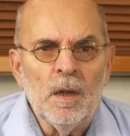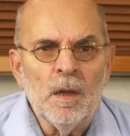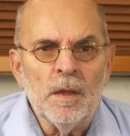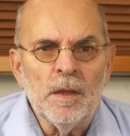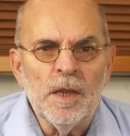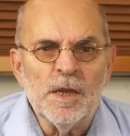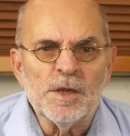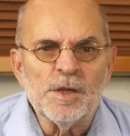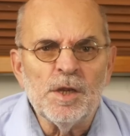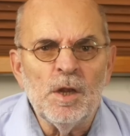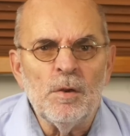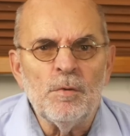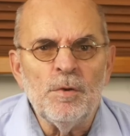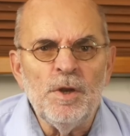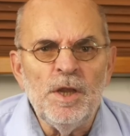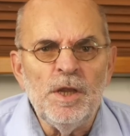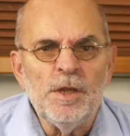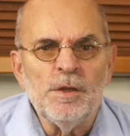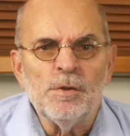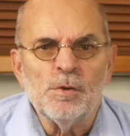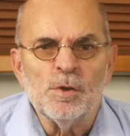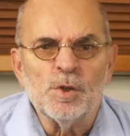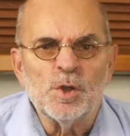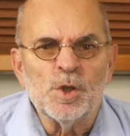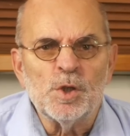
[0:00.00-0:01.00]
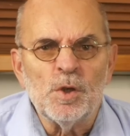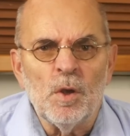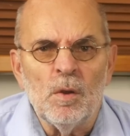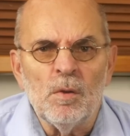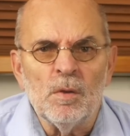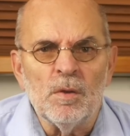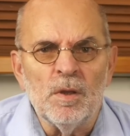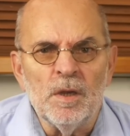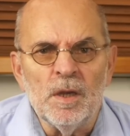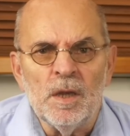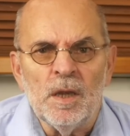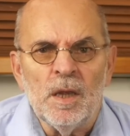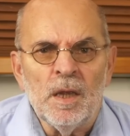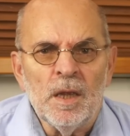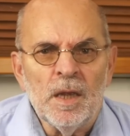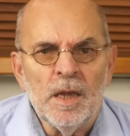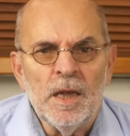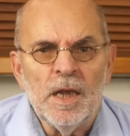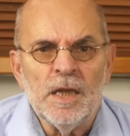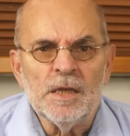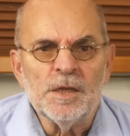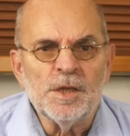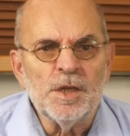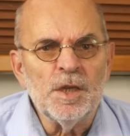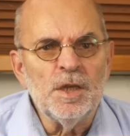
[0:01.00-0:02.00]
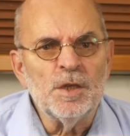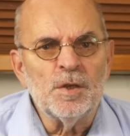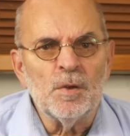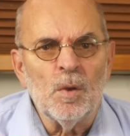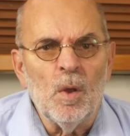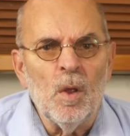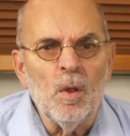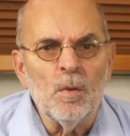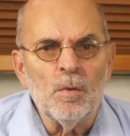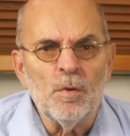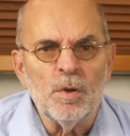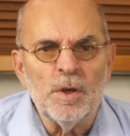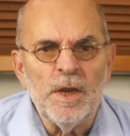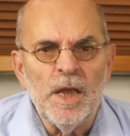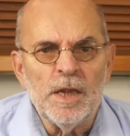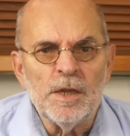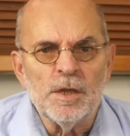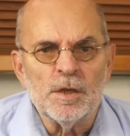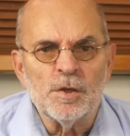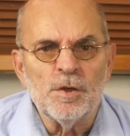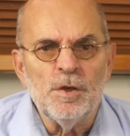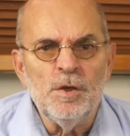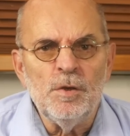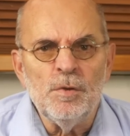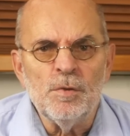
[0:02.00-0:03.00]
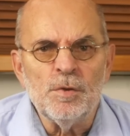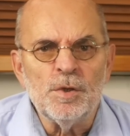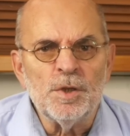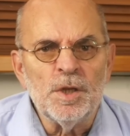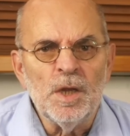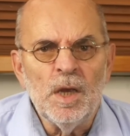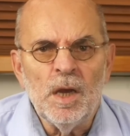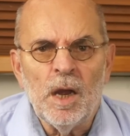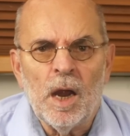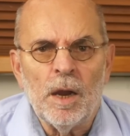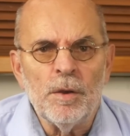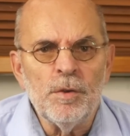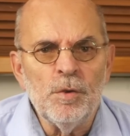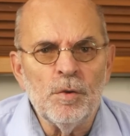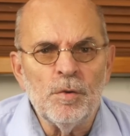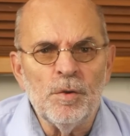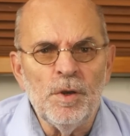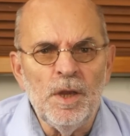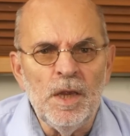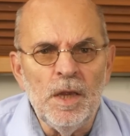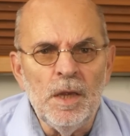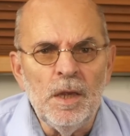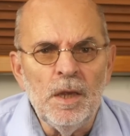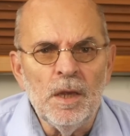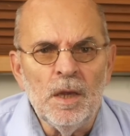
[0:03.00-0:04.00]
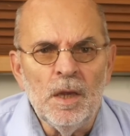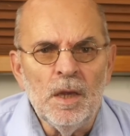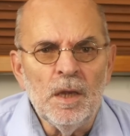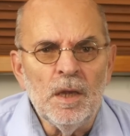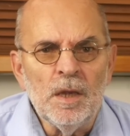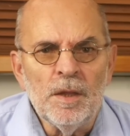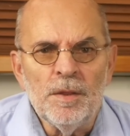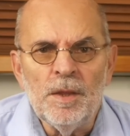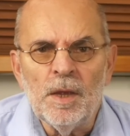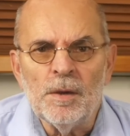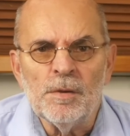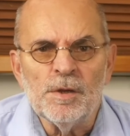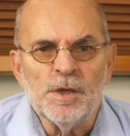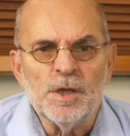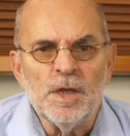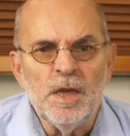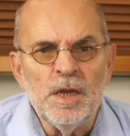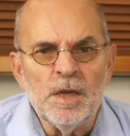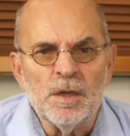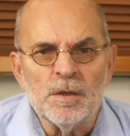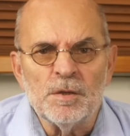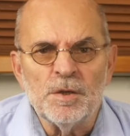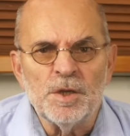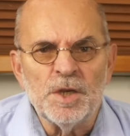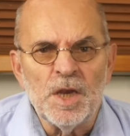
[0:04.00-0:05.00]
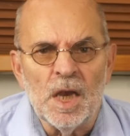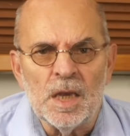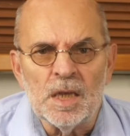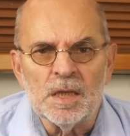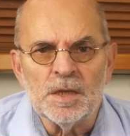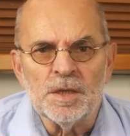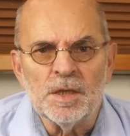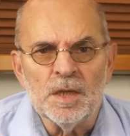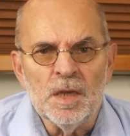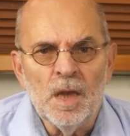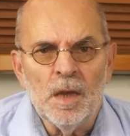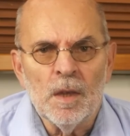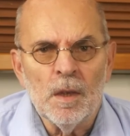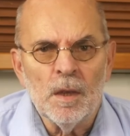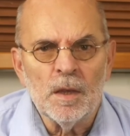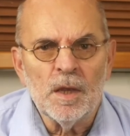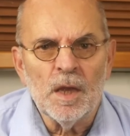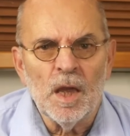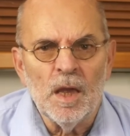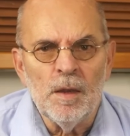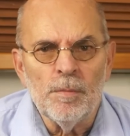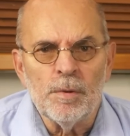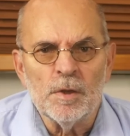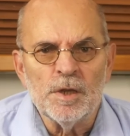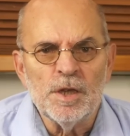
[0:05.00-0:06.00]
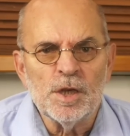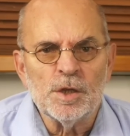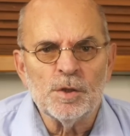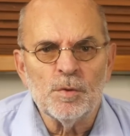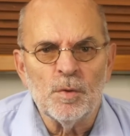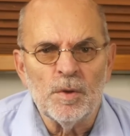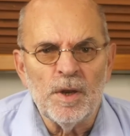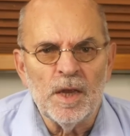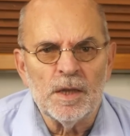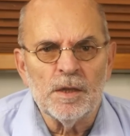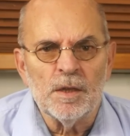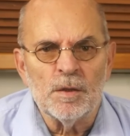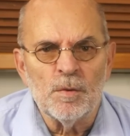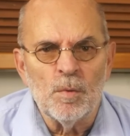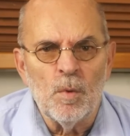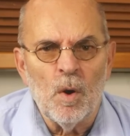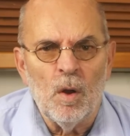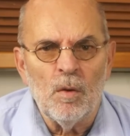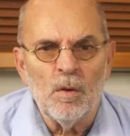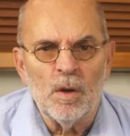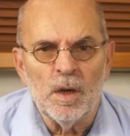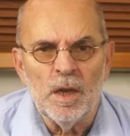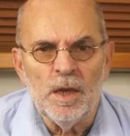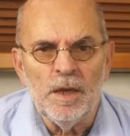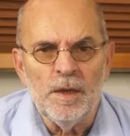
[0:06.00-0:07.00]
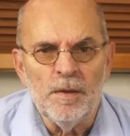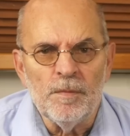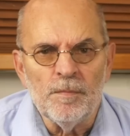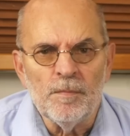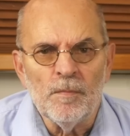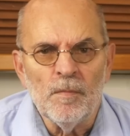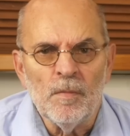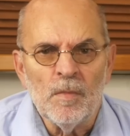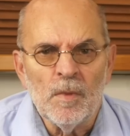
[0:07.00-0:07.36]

There's no need to solder, and since all connectors used are unique, there is little chance a cable is connected wrongly.